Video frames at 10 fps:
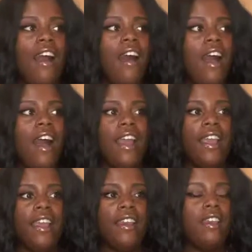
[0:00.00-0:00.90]

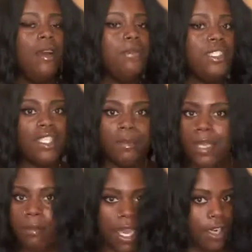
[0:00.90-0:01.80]
I'm
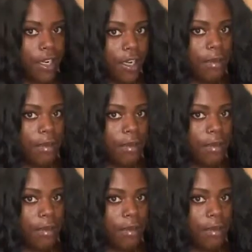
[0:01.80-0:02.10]
sleeping better.